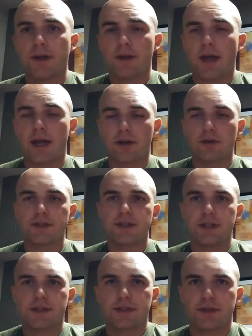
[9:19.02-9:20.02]
At
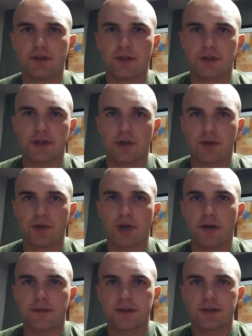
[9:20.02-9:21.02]
OCS, you'll salute
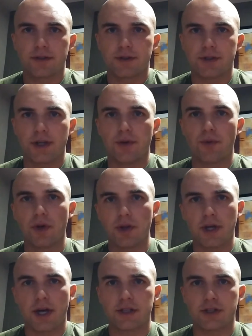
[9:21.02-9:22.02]
officers and you
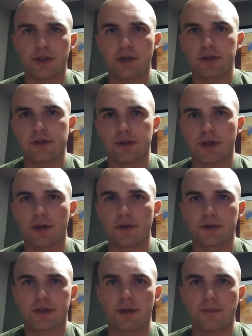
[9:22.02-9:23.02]
will actually also
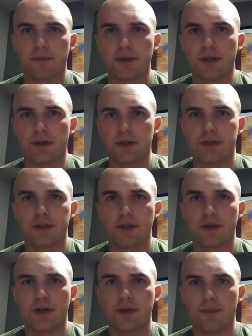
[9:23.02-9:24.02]
salute some
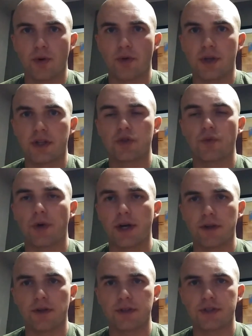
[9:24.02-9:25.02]
enlisted Marines
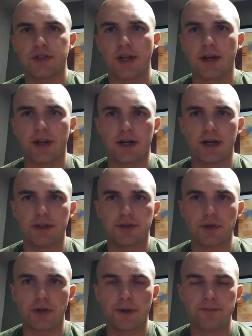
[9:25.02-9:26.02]
while standing on
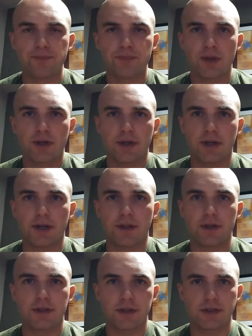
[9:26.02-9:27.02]
duty. Uh,
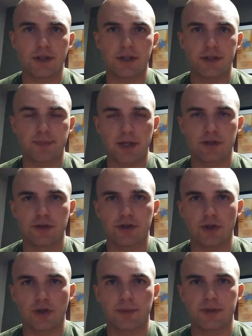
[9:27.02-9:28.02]
this is a special
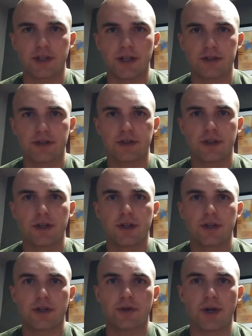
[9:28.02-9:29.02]
circumstance
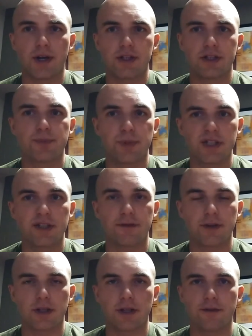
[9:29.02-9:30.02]
created
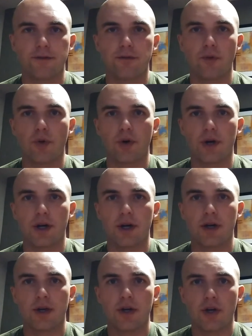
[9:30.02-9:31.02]
specifically for
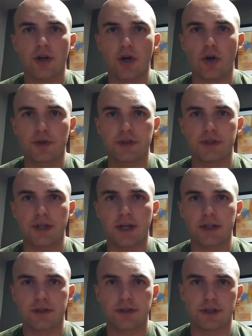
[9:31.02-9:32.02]
uh,
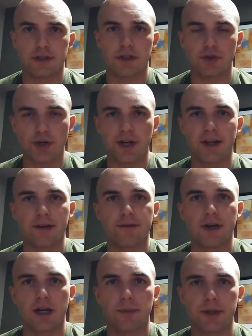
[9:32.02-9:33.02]
OCS as a training
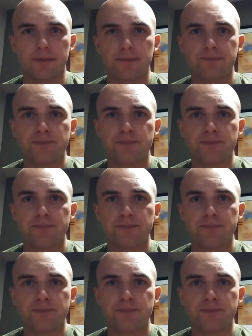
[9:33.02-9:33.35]
environment.